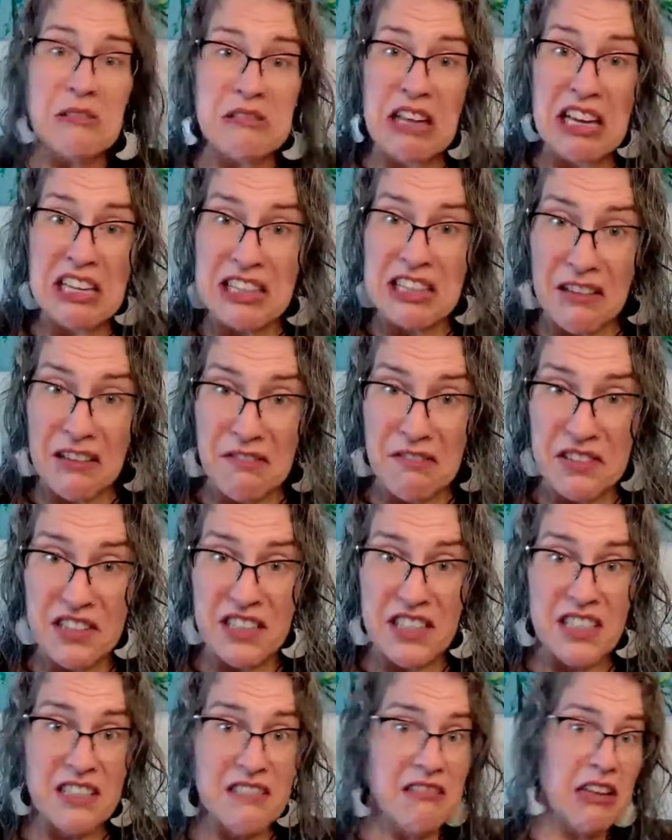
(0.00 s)
I don't like that
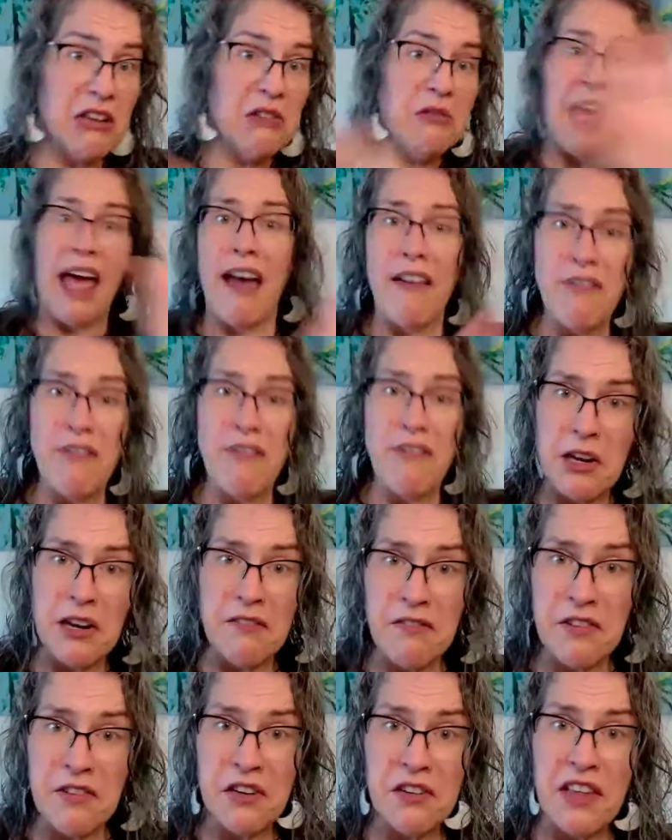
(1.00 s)
feeling. I don't ever
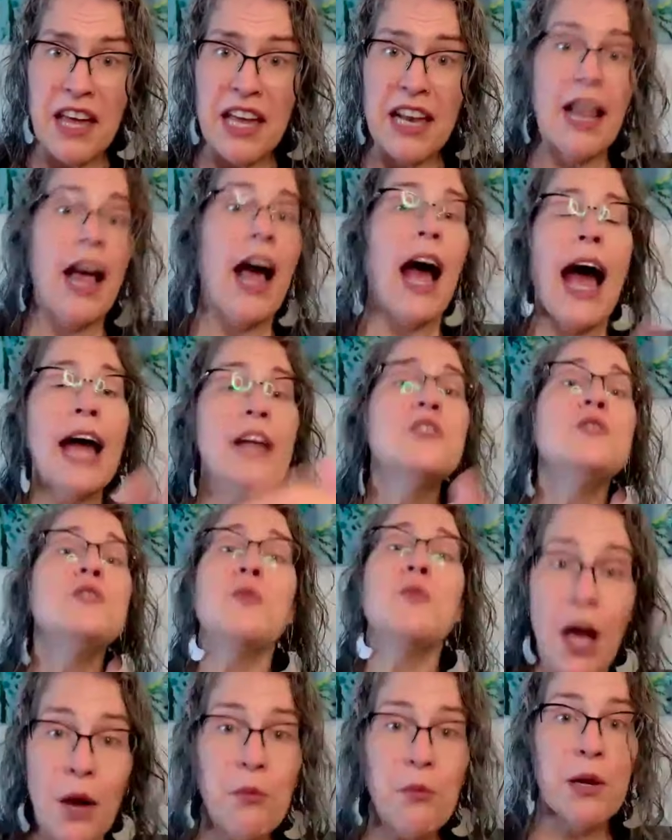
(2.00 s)
want to feel that. I
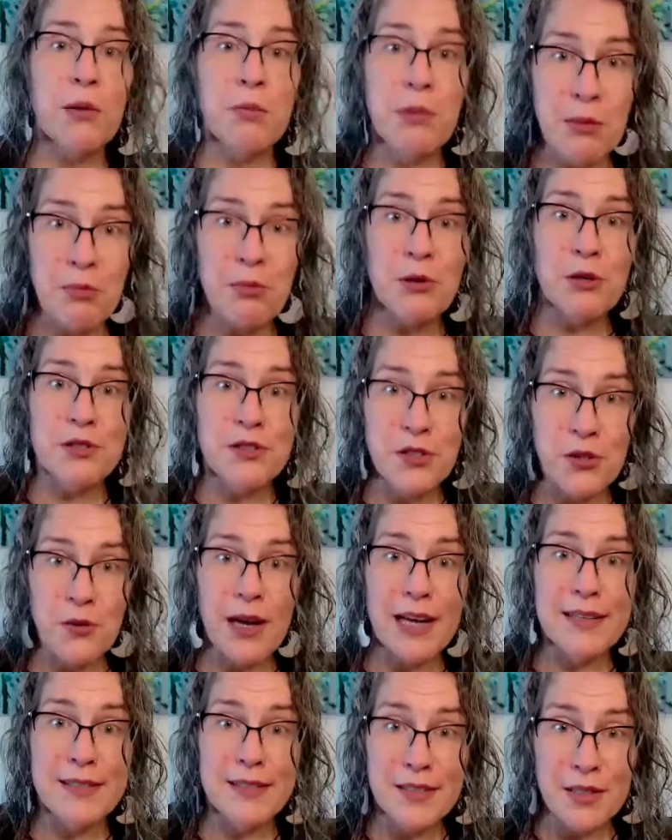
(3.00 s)
do not want to be a person
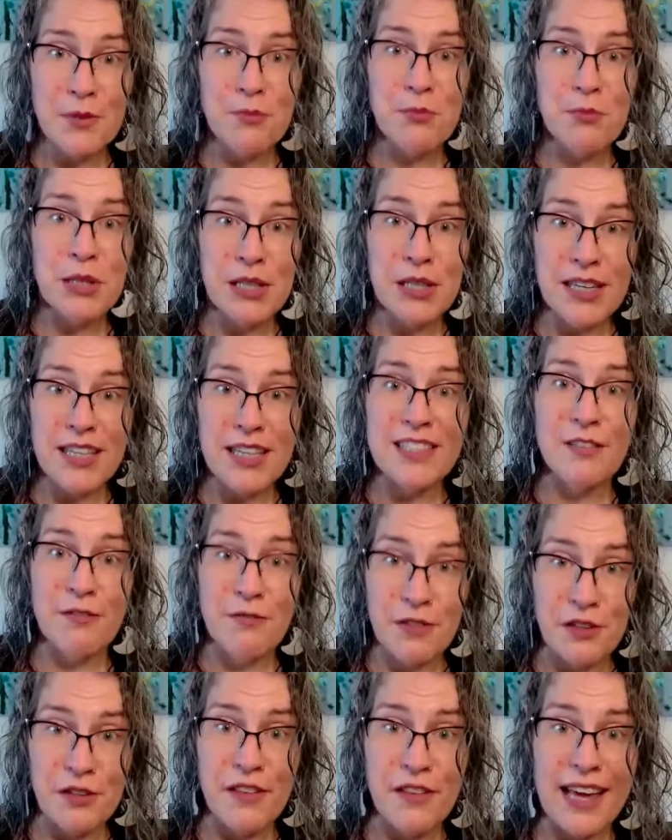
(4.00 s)
who has the ability
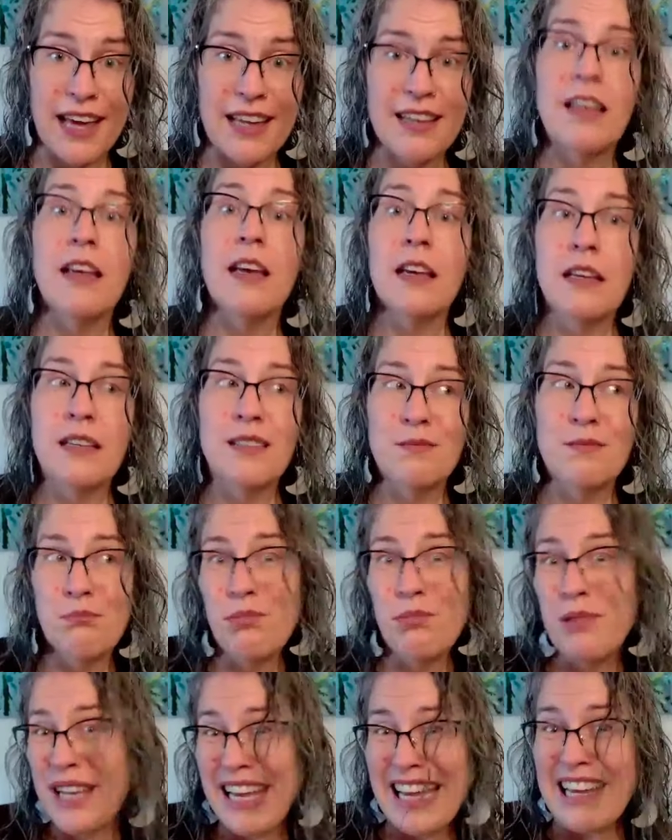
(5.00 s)
to feel that,
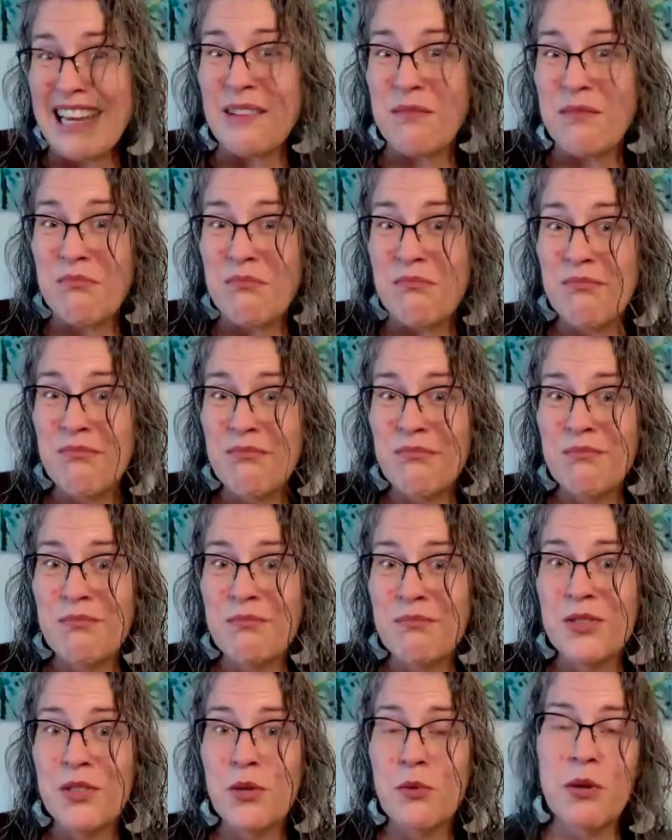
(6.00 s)
but I am.
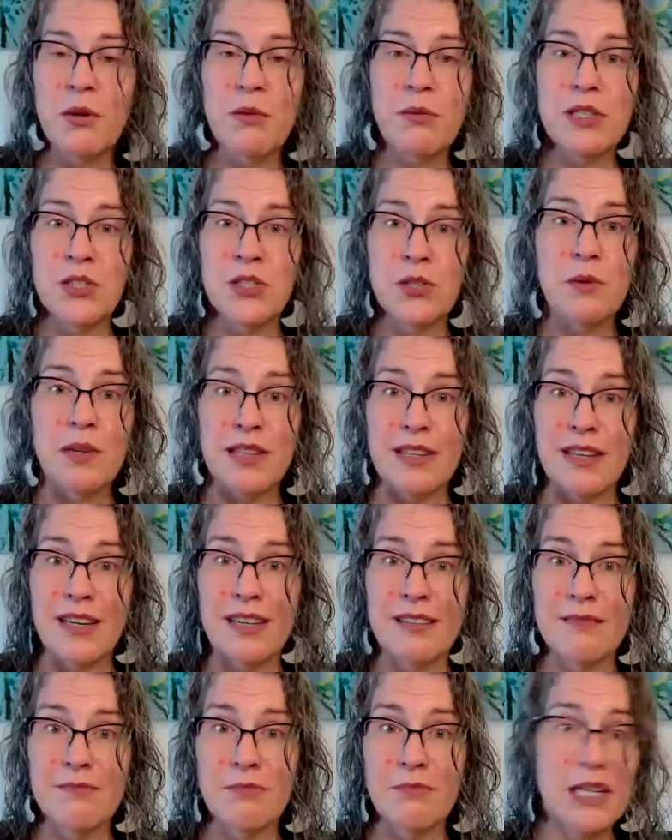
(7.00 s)
So what do I do with
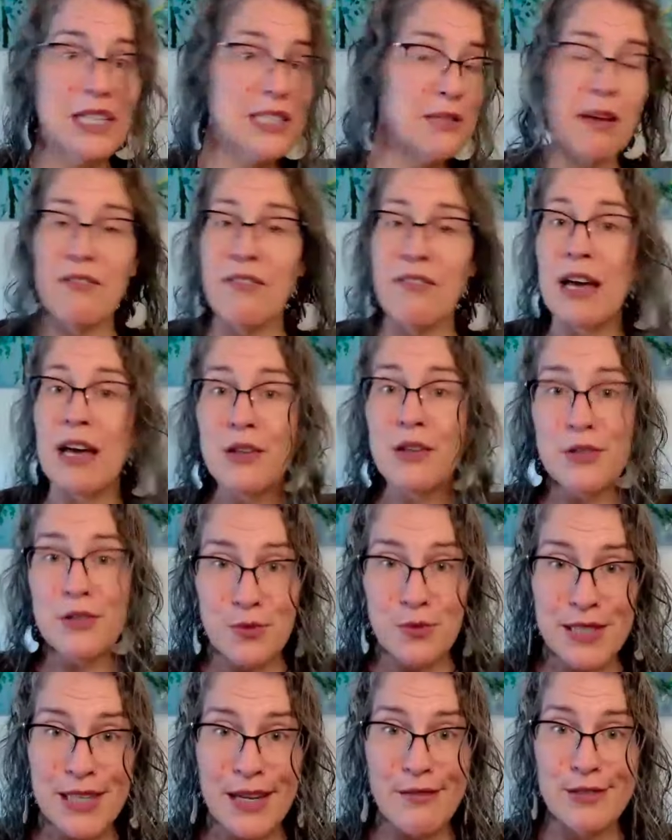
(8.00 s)
it? Because my
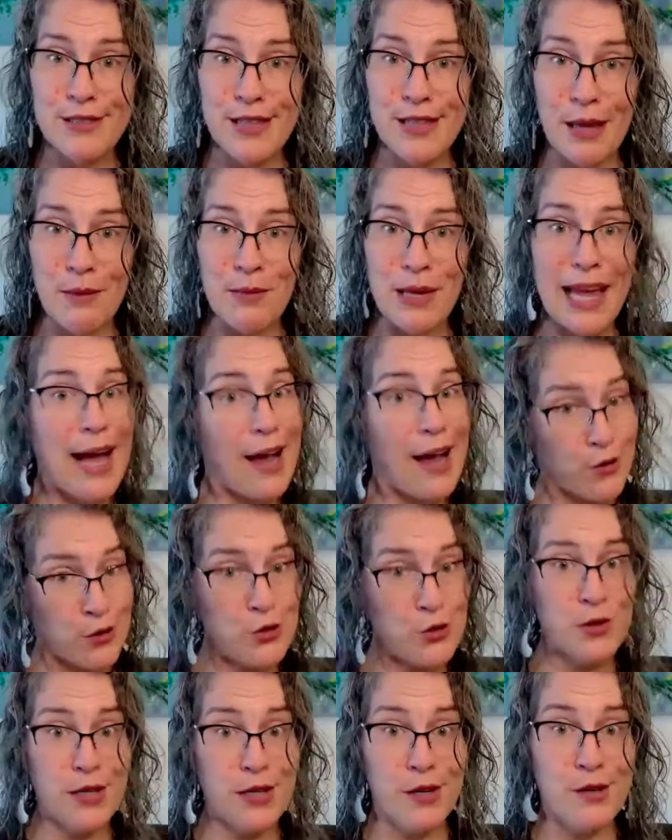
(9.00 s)
values would never let me
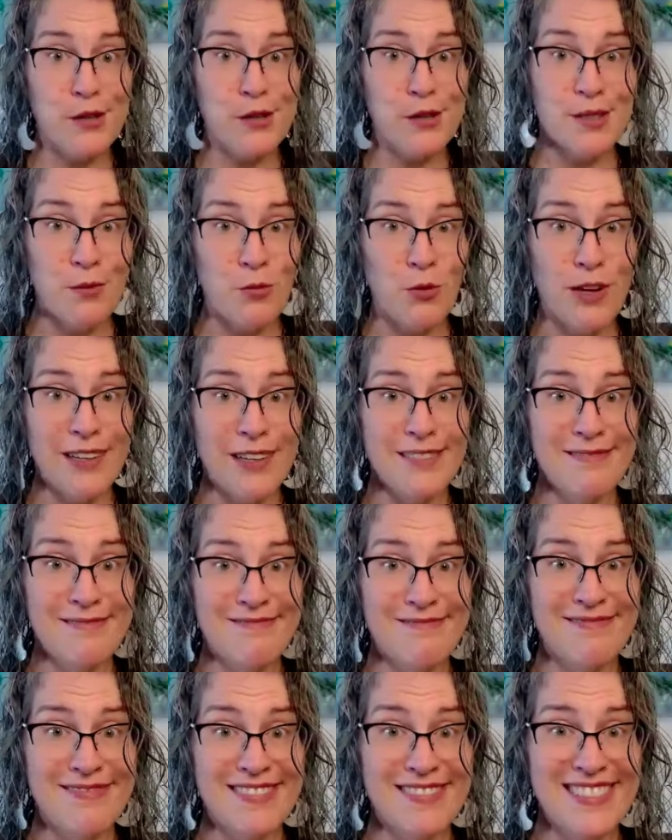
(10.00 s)
actually hurt someone.
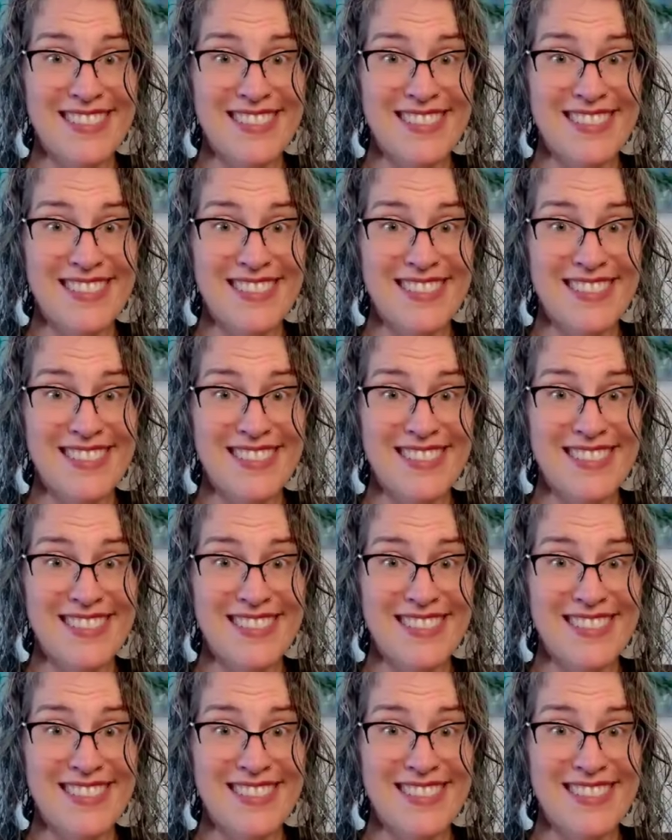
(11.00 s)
